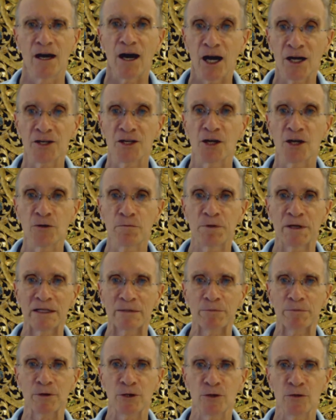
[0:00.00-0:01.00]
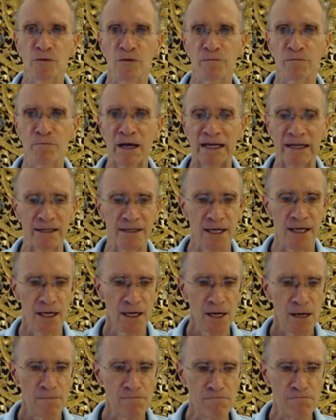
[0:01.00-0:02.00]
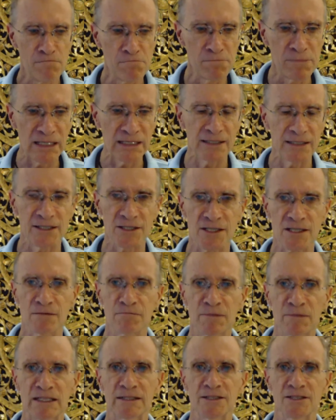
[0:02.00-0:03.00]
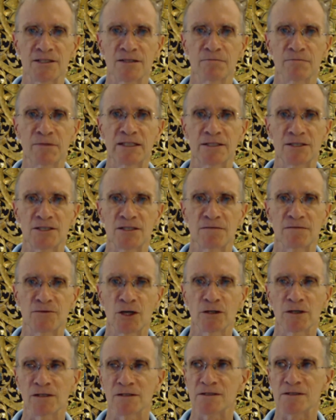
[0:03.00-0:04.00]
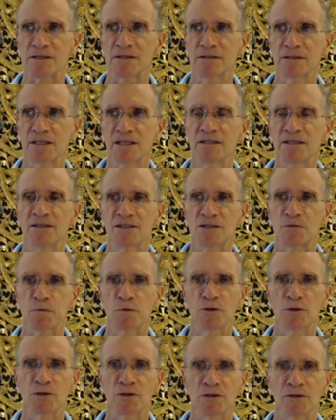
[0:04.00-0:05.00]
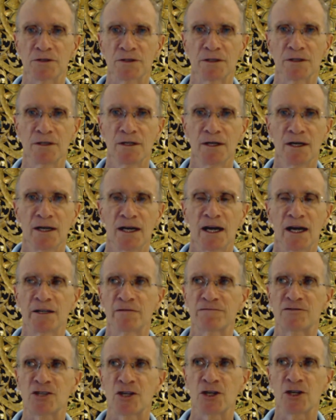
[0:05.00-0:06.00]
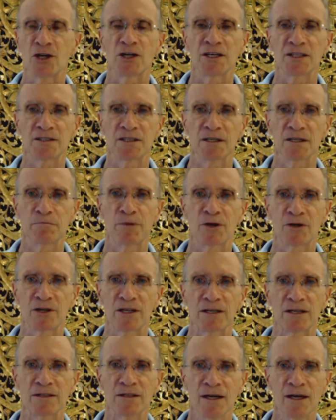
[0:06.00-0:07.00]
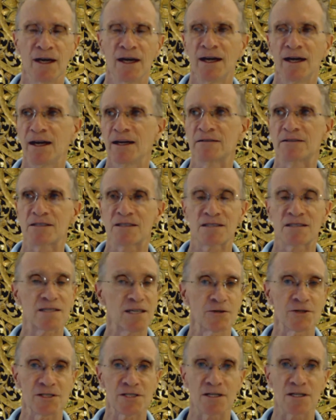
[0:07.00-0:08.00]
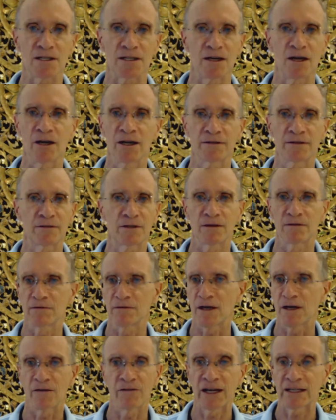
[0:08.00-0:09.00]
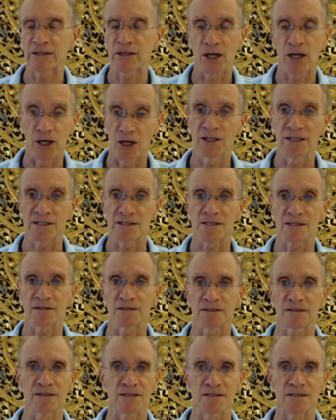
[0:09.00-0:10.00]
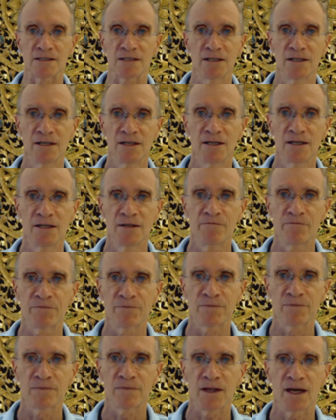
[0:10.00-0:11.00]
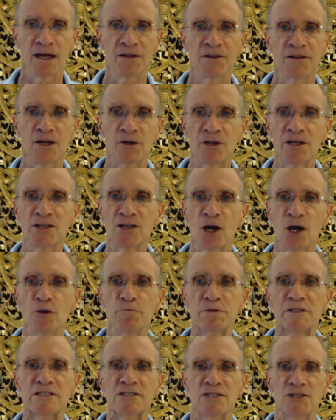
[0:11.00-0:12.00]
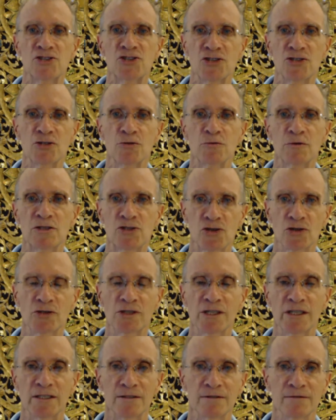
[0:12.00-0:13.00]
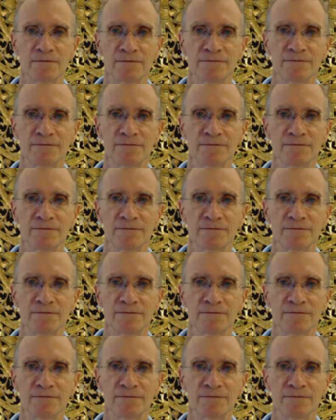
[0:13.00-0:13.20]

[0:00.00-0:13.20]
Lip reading: I know people who have made millions and millions and millions of dollars in this world and have denied their body. And seriously, I've had clients like this, and they're in no position to enjoy it.